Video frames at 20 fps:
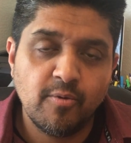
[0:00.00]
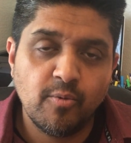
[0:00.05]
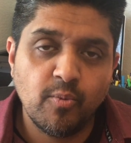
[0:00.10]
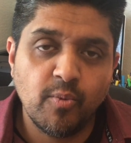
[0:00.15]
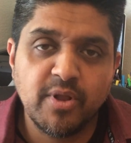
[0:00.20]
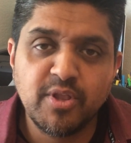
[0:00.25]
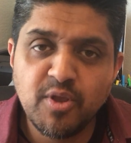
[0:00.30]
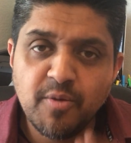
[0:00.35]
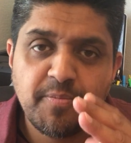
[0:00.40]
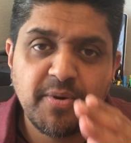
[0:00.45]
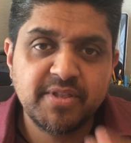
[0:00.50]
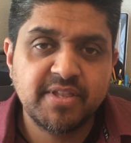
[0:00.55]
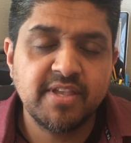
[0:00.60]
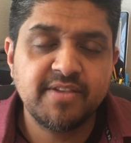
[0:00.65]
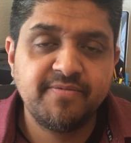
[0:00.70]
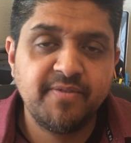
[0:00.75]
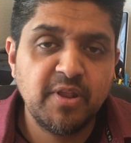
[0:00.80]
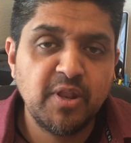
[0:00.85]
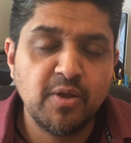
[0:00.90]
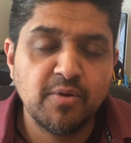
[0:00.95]
When you put this
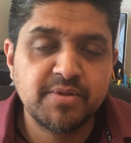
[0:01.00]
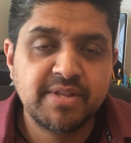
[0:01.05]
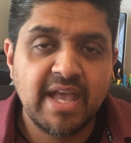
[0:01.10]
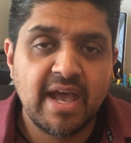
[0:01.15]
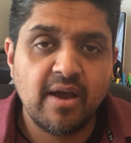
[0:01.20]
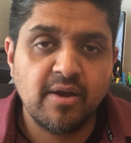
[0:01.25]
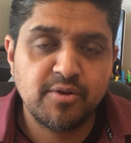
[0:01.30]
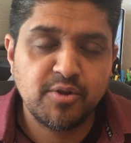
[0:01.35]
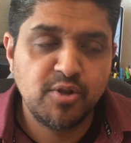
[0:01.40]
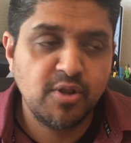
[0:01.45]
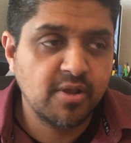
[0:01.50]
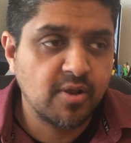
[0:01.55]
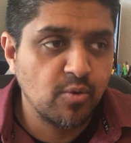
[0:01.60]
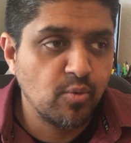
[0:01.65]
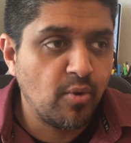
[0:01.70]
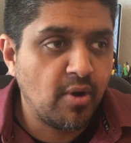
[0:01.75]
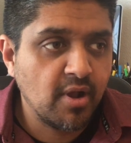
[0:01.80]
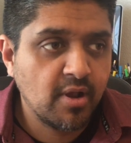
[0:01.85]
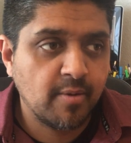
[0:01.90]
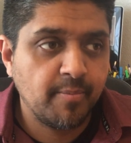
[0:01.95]
video down, you can
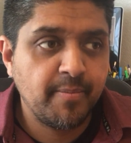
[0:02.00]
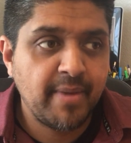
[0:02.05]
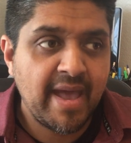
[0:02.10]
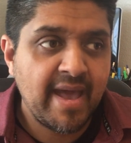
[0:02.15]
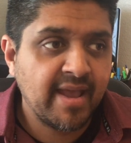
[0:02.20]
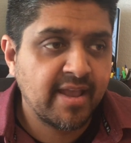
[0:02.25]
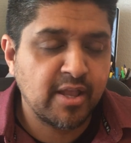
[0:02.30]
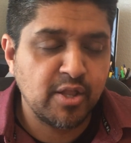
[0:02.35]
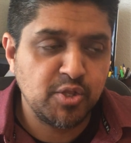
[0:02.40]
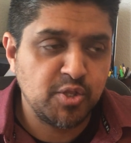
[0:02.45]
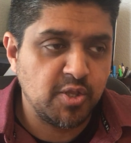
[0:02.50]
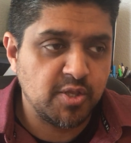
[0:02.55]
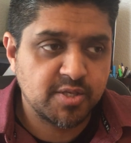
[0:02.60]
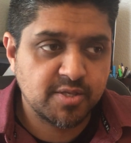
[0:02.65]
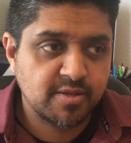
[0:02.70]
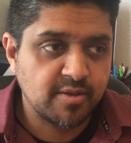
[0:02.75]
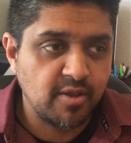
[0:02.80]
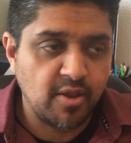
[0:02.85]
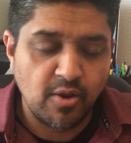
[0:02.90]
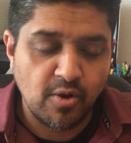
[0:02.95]
walk back and
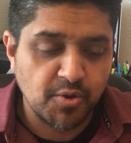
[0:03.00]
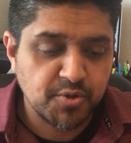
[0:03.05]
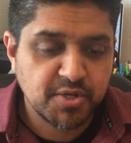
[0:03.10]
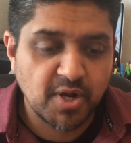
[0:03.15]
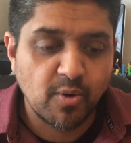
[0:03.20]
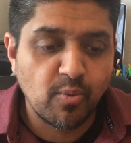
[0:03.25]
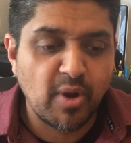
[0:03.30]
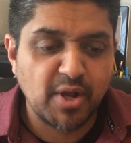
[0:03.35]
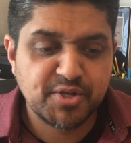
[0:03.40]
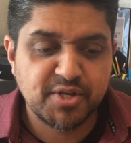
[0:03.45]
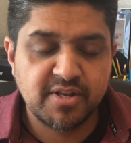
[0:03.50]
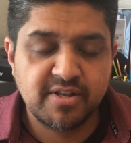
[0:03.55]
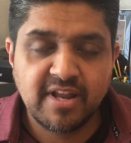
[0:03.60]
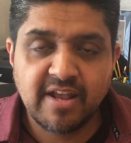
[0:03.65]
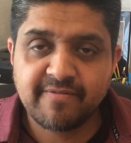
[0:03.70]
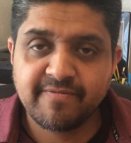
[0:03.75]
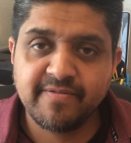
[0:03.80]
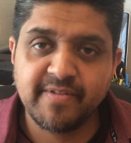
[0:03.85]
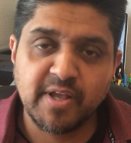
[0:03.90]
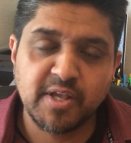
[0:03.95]
just, start watching
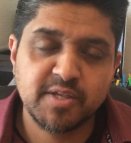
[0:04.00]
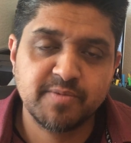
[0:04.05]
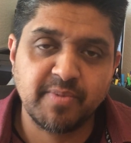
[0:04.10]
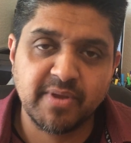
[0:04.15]
Netflix.